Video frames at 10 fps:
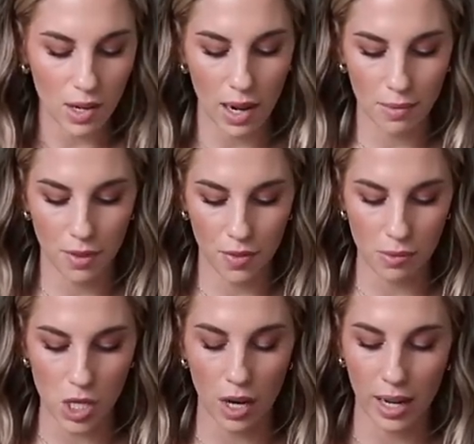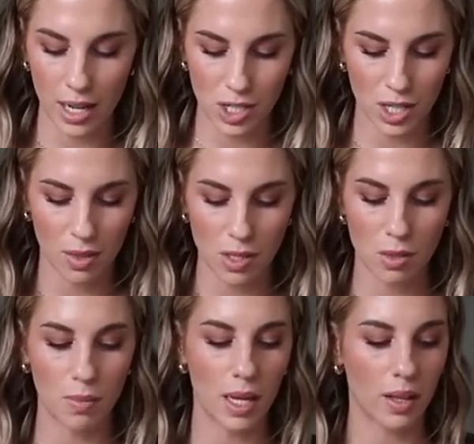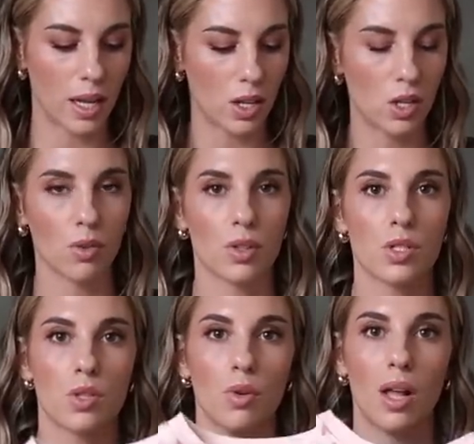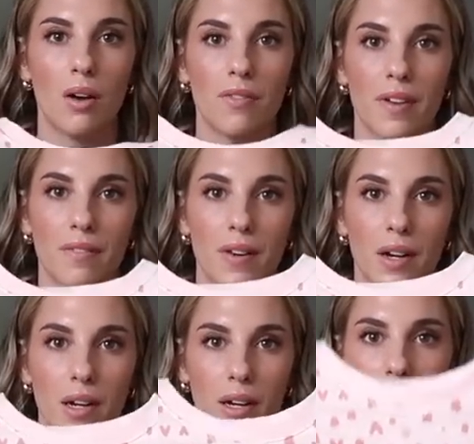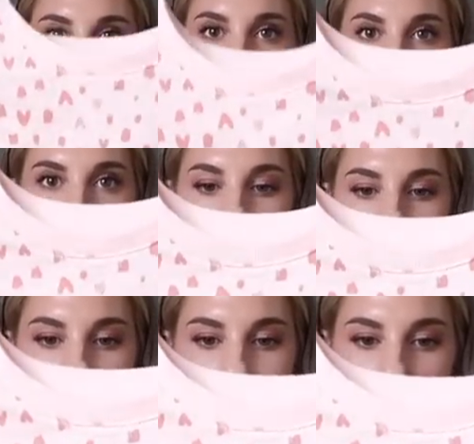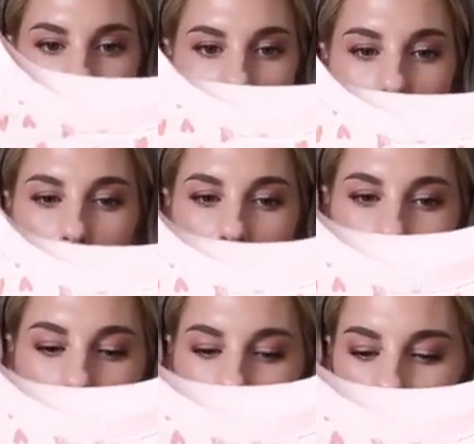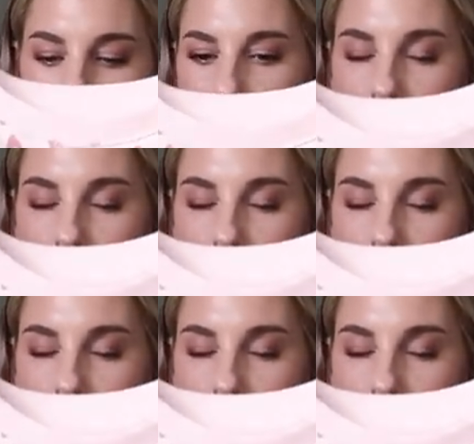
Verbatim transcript: I grabbed from Target, I just thought this would be like a cute little school outfit for her. Um, it's light pink with kind of like an